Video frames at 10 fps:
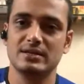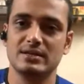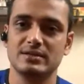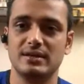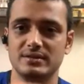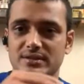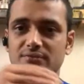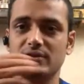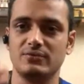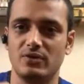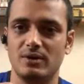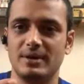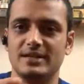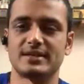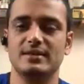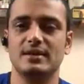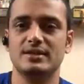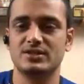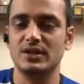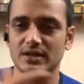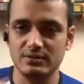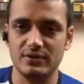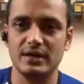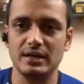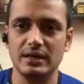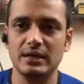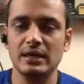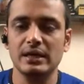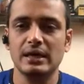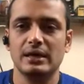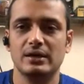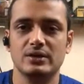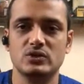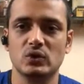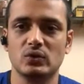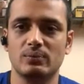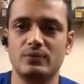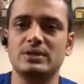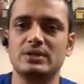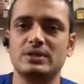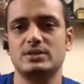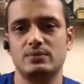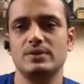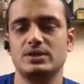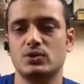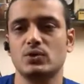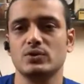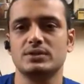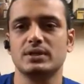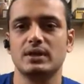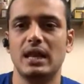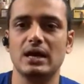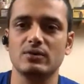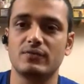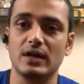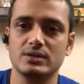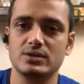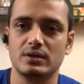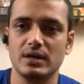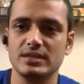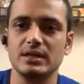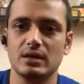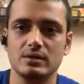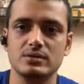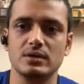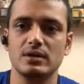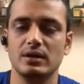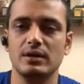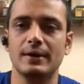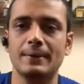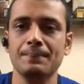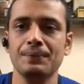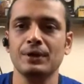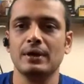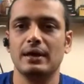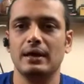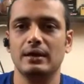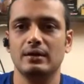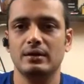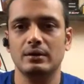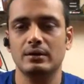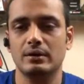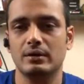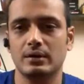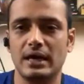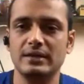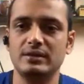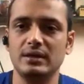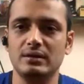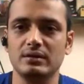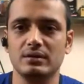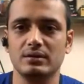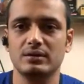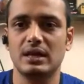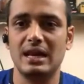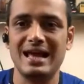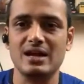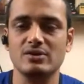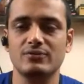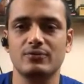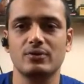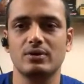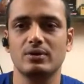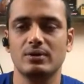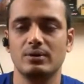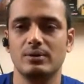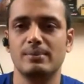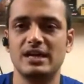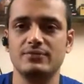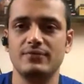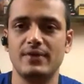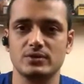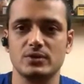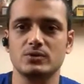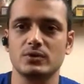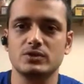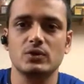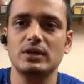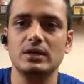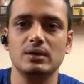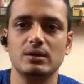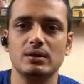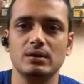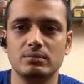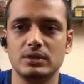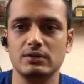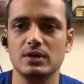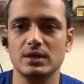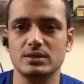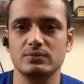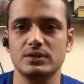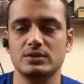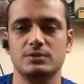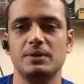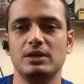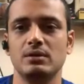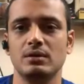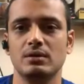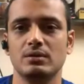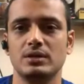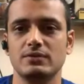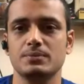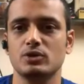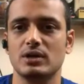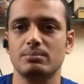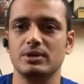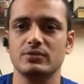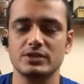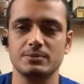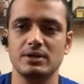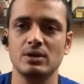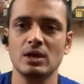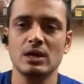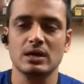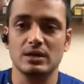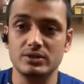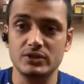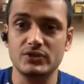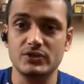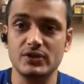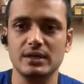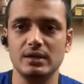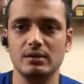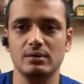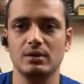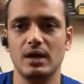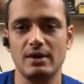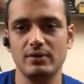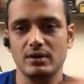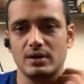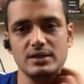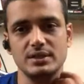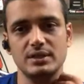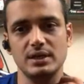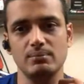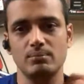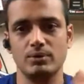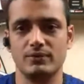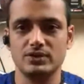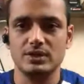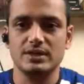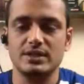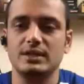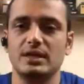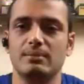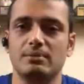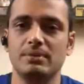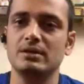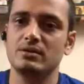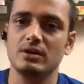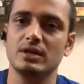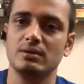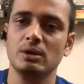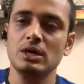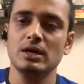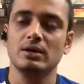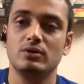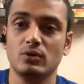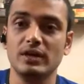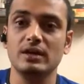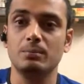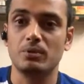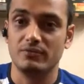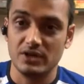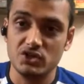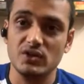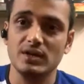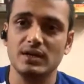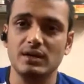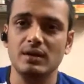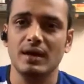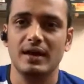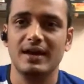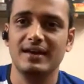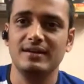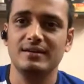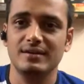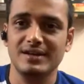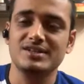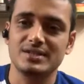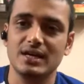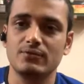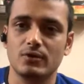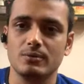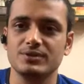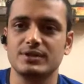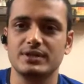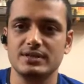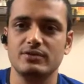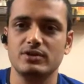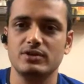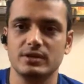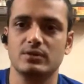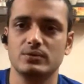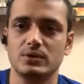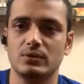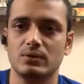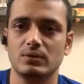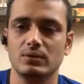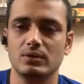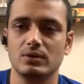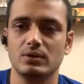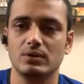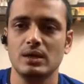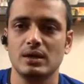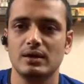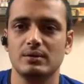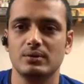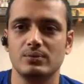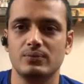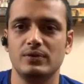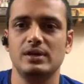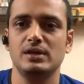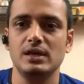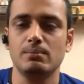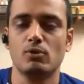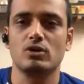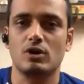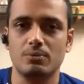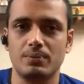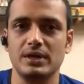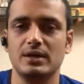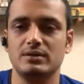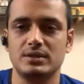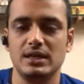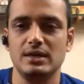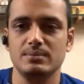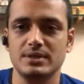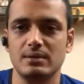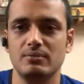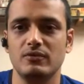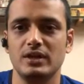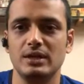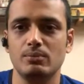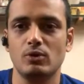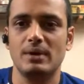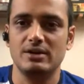There is there is yeah. different formats and it's done differently. Uh, so which which which shows the lack of culture, racing culture in India. And uh, I think uh, the lack of uh, manufacturers also. It's only uh, TVS which has been TVS Motor Company which has been consistently having a racing team, professional racing team, right. and been really doing it professionally and in style for almost 37 years now. So you know. Uh, we need more corporate teams and we need